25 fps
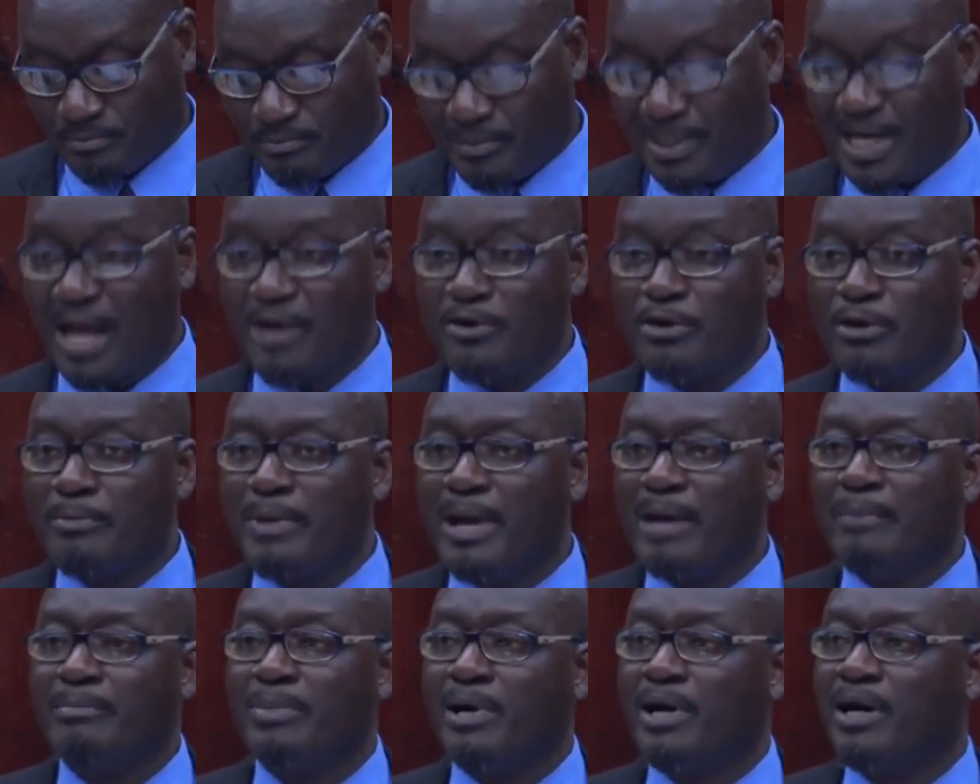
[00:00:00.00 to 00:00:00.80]
But I
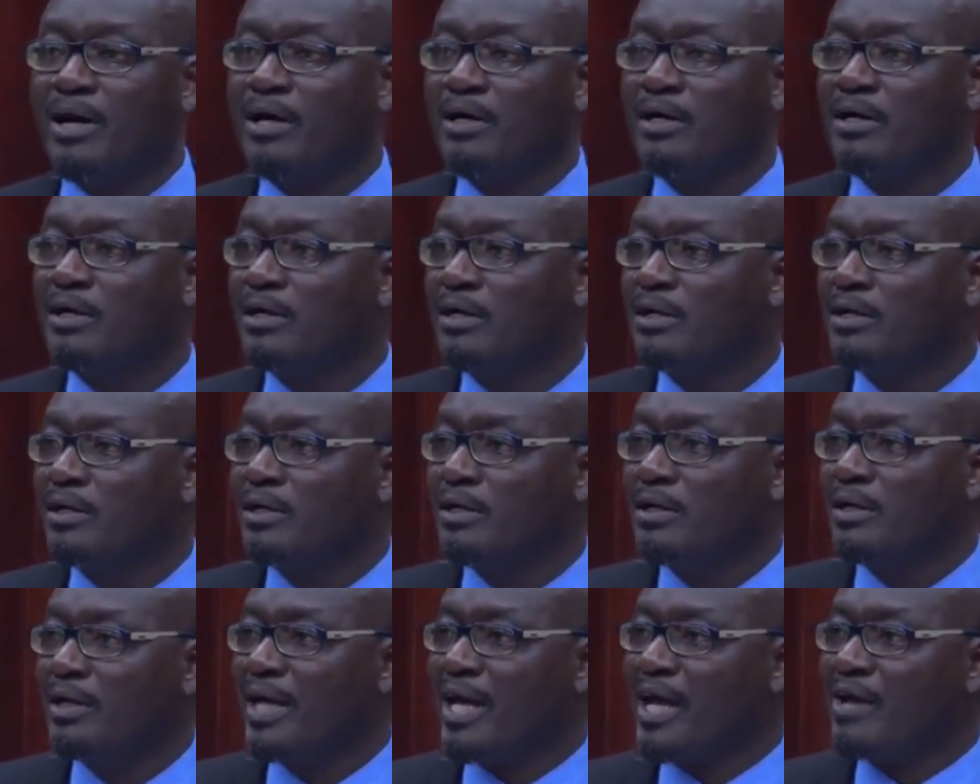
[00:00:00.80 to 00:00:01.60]
remember
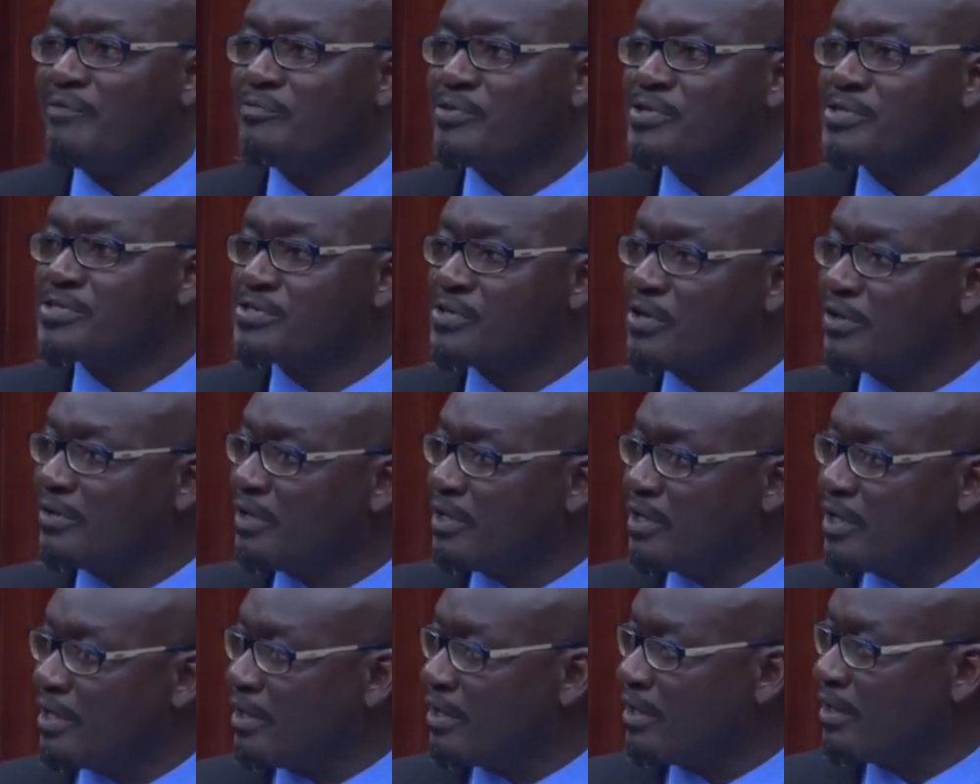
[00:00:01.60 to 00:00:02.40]
every
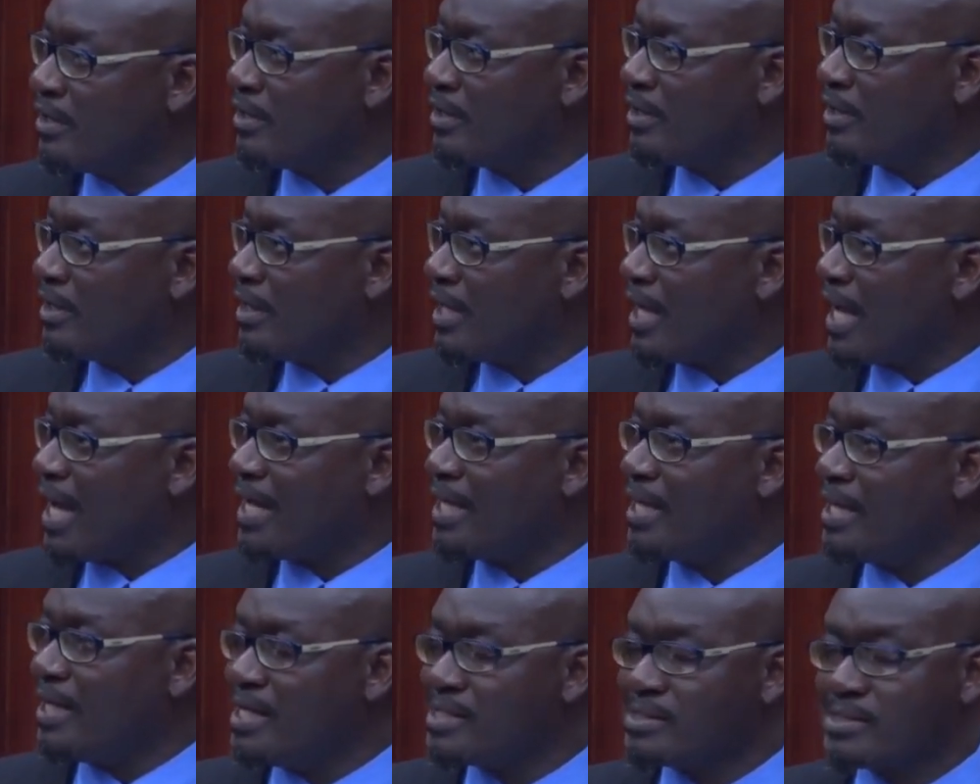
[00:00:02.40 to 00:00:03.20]
Sunday I
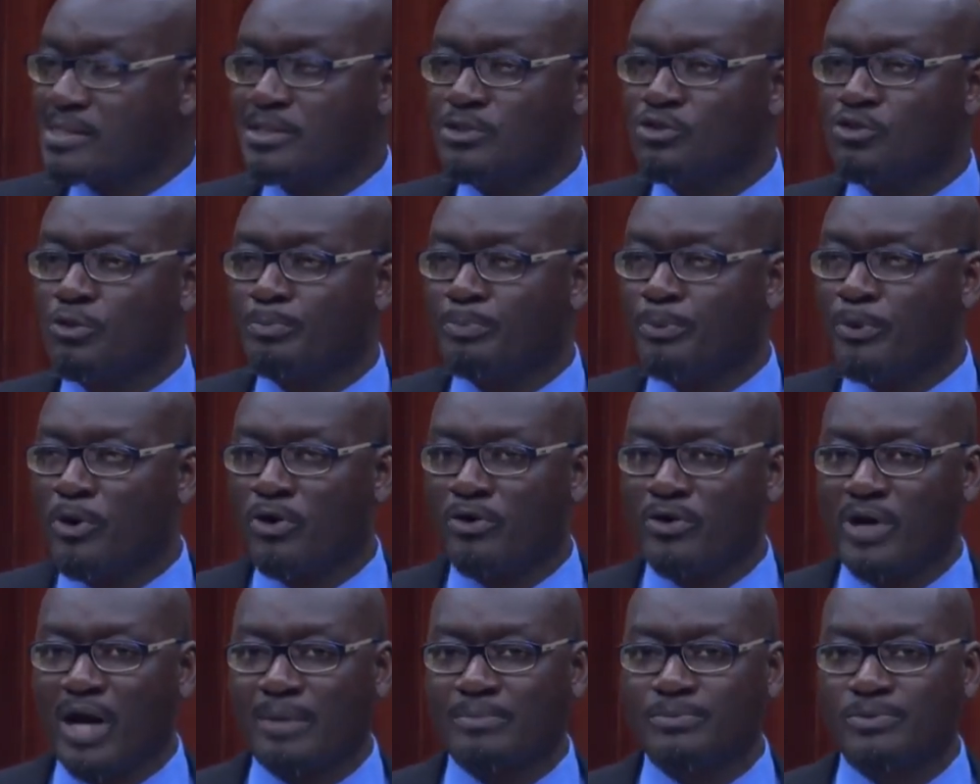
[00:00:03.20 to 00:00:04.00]
listened to
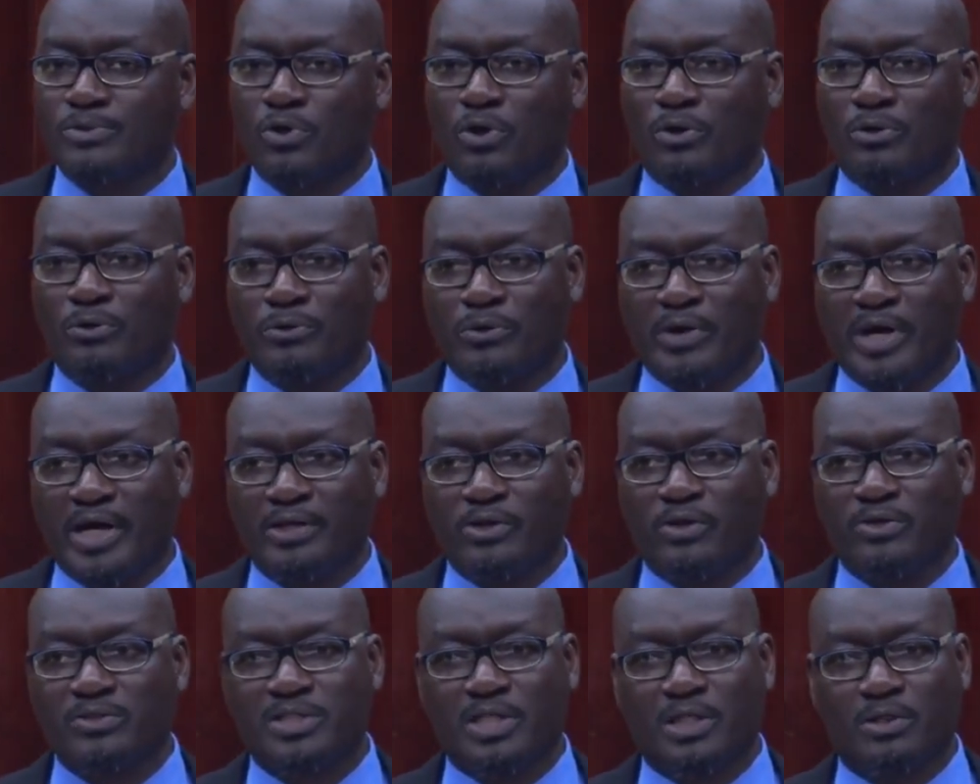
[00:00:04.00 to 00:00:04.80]
programs on
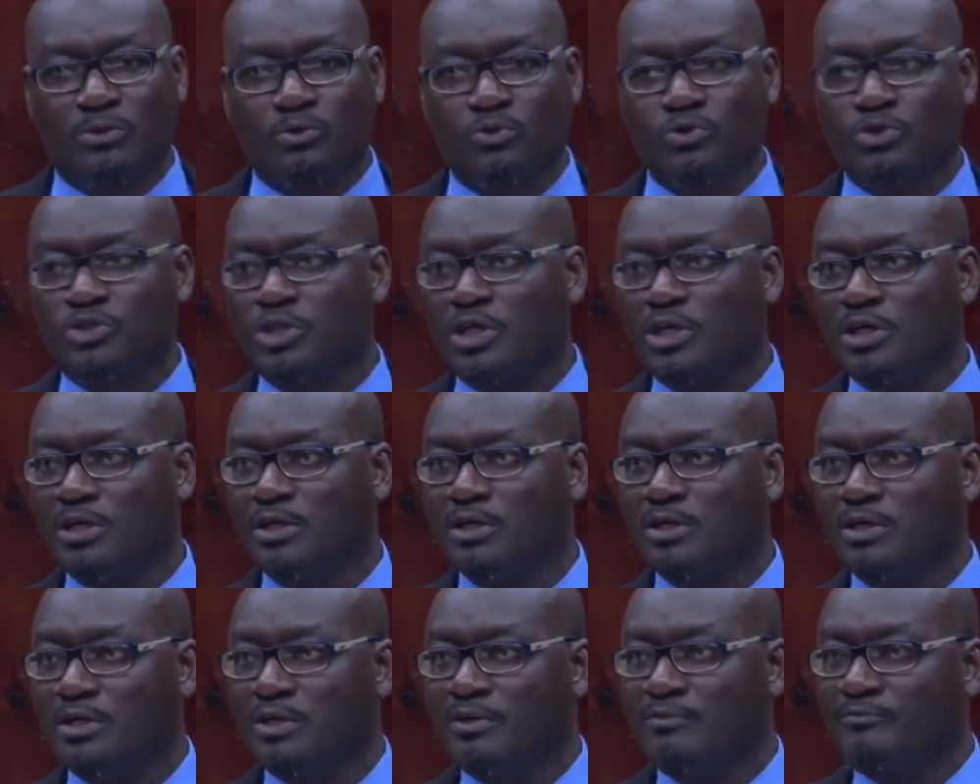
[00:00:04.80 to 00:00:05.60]
Radio St. Lucia,
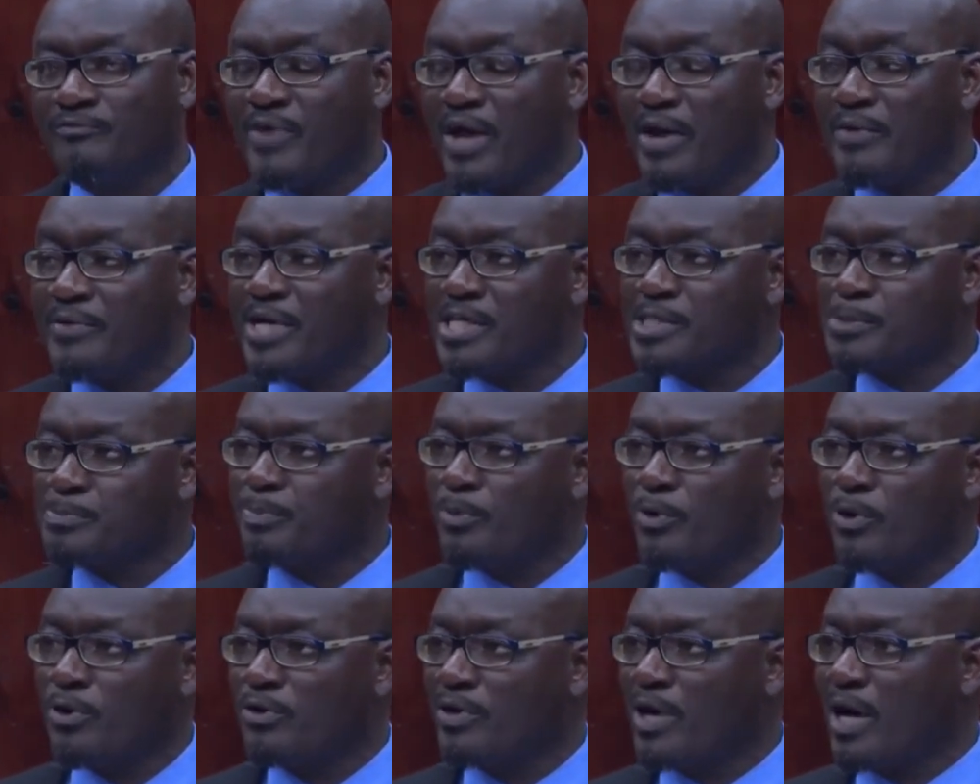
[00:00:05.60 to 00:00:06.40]
various
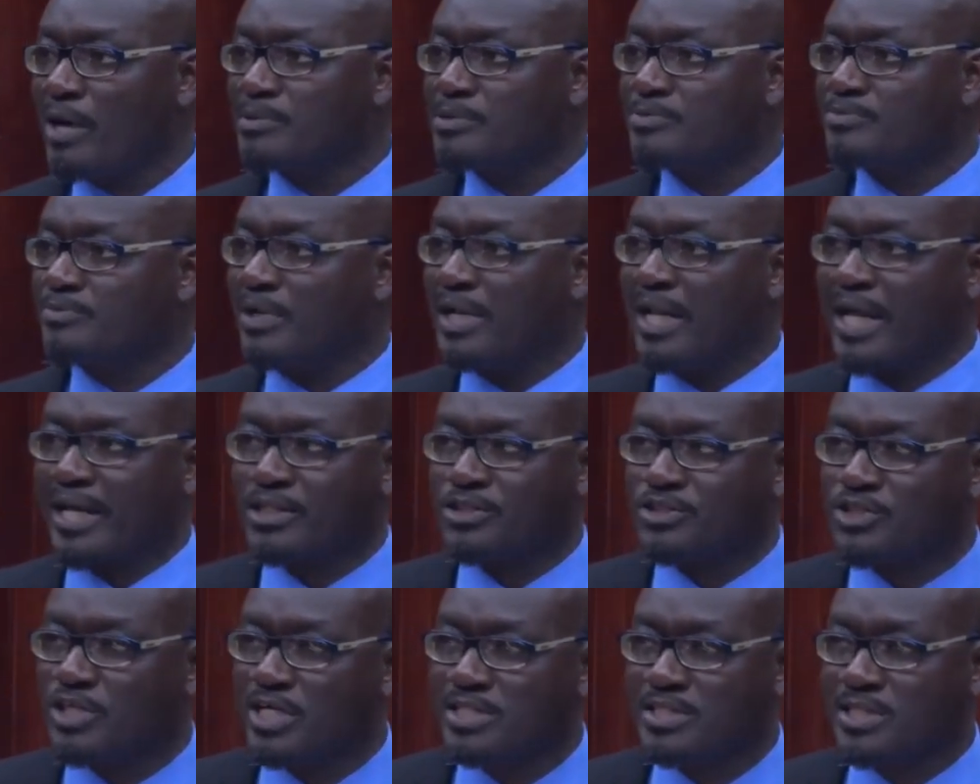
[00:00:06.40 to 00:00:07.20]
programs,
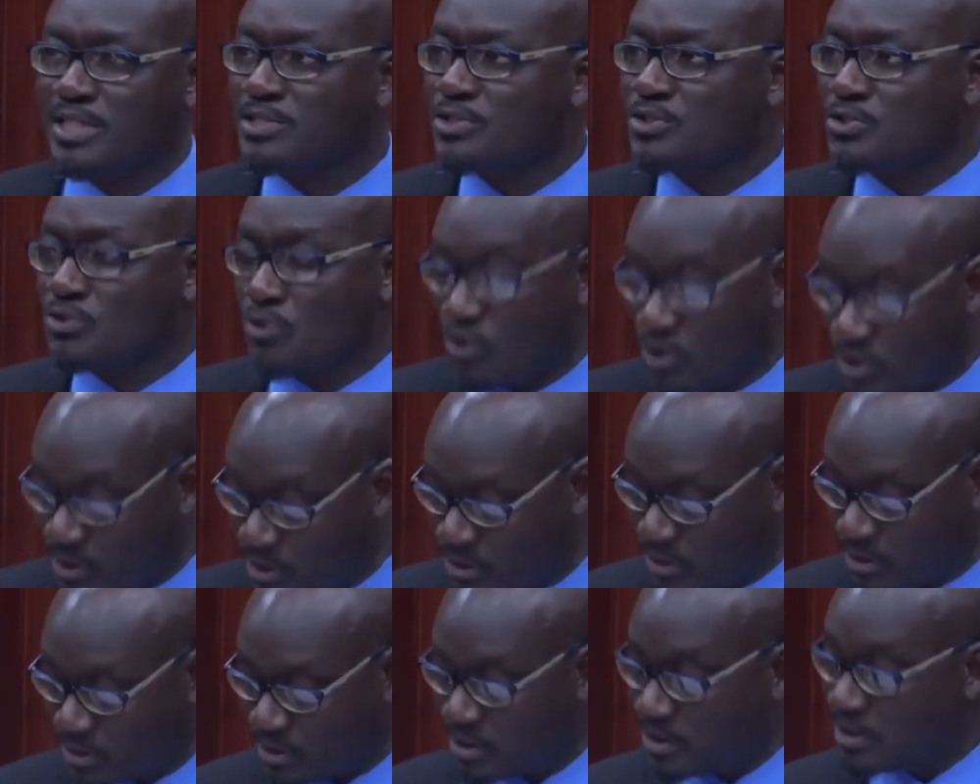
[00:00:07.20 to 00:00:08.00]
lectures and so
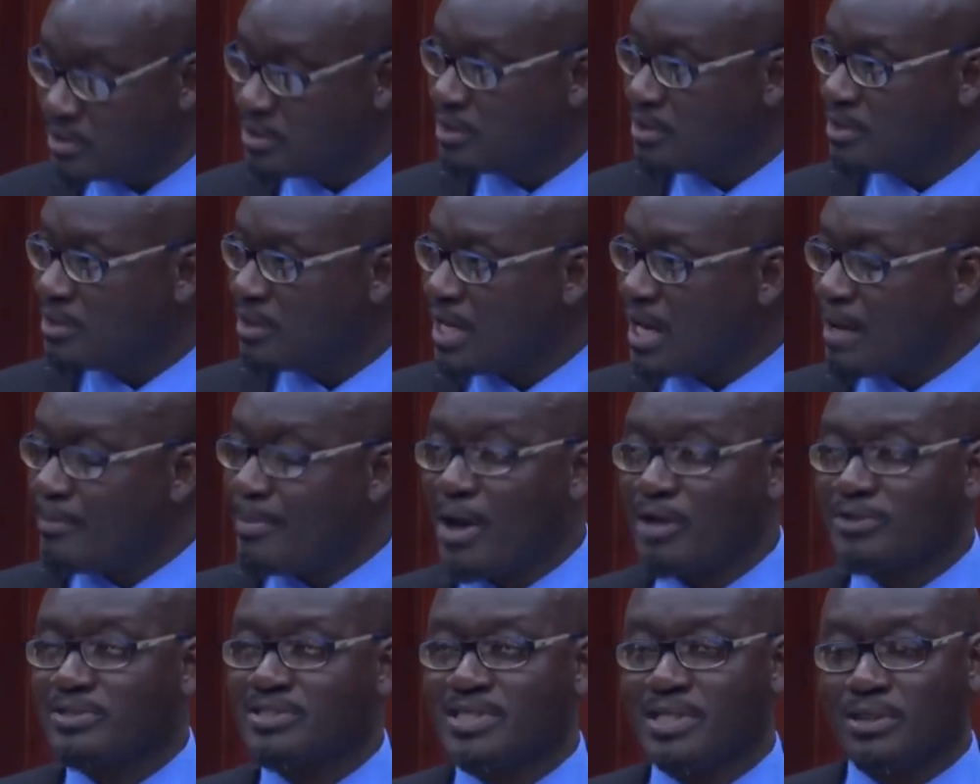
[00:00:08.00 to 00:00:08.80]
on,
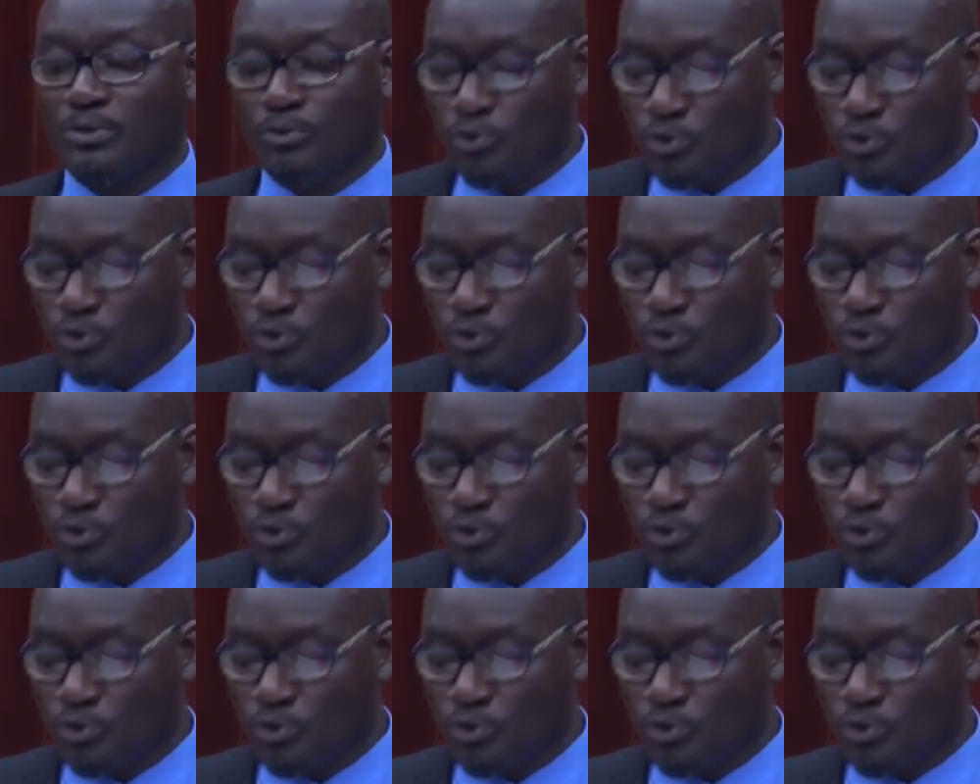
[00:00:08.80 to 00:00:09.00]
about St.